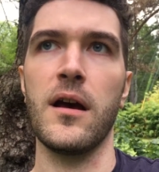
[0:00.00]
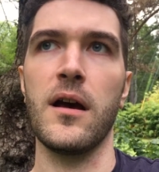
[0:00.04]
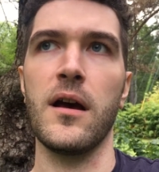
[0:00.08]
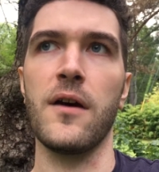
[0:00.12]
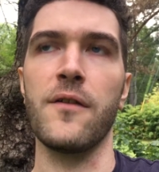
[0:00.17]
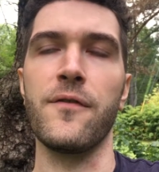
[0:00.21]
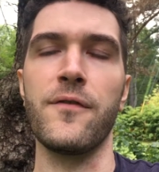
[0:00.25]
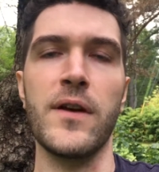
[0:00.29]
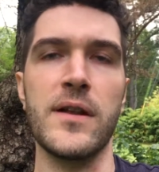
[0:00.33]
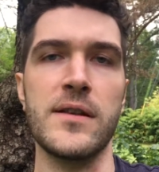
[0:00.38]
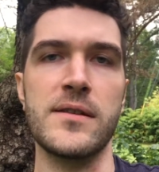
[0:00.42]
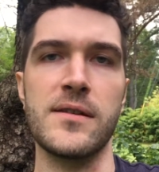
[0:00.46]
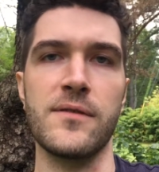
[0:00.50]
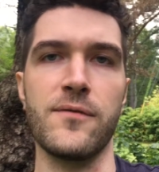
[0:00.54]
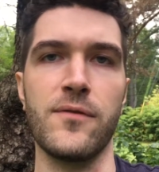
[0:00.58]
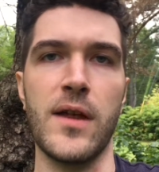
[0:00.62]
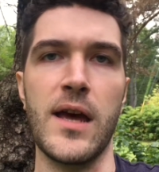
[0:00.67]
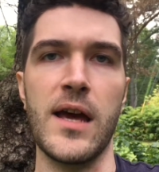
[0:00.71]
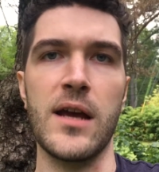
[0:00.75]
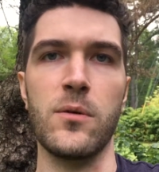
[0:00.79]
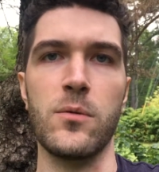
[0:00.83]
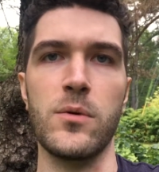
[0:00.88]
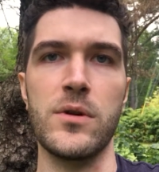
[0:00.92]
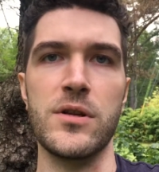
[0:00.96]
offensive
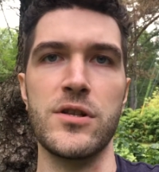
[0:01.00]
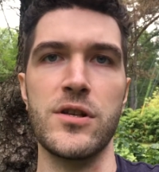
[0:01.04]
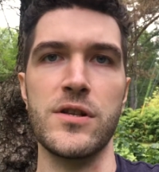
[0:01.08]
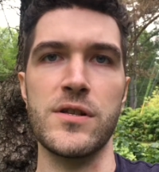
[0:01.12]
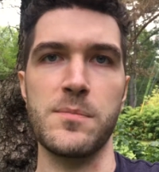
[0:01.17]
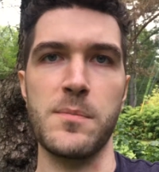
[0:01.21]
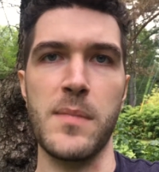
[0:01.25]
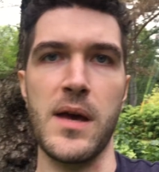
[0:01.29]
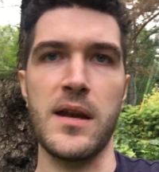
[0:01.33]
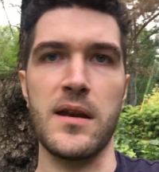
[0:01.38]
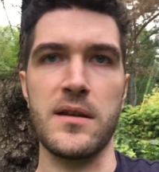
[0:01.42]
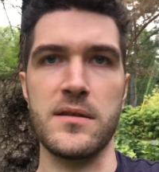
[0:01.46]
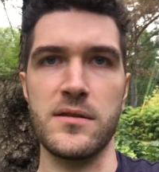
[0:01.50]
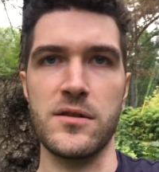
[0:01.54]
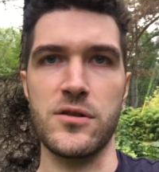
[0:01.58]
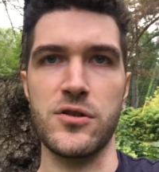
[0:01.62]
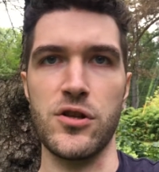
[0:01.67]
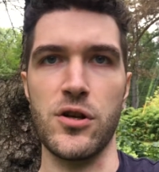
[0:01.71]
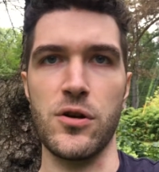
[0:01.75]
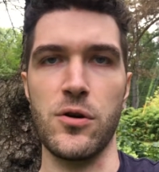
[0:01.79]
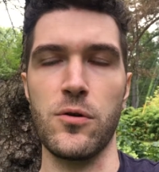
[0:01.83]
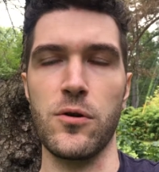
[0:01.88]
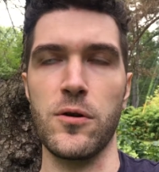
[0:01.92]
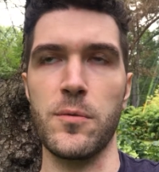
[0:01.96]
language is meant as a
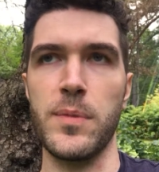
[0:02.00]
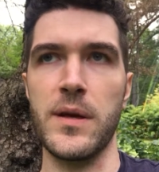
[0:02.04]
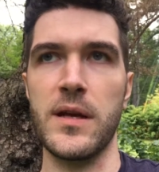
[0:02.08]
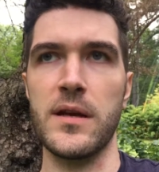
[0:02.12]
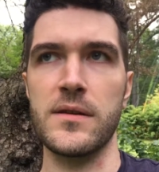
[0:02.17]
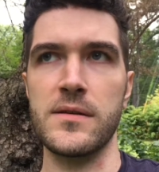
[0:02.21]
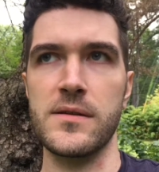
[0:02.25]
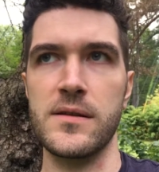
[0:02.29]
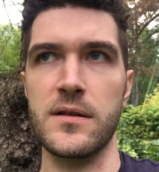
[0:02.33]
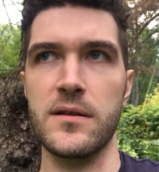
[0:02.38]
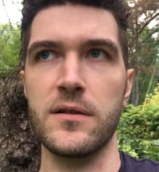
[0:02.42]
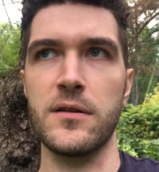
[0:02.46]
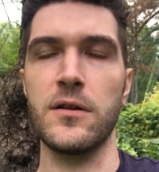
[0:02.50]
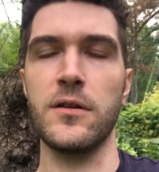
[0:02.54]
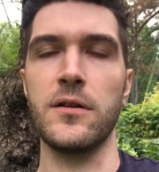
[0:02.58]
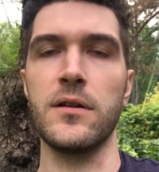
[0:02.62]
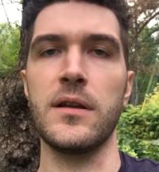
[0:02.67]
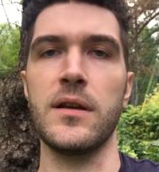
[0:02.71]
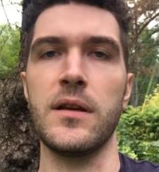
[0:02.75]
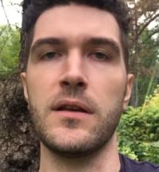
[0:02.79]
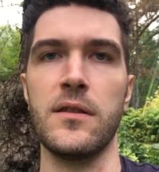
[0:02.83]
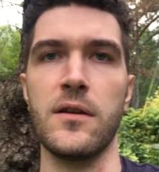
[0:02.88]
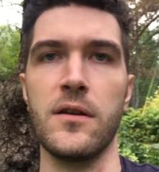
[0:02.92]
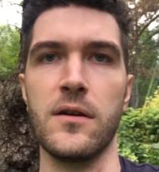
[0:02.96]
joke, because
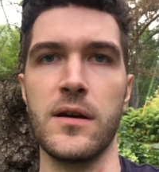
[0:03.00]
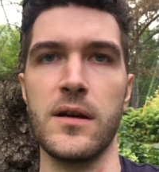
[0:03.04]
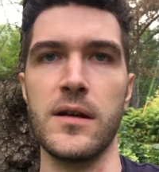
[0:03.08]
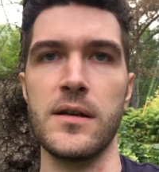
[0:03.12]
clearly there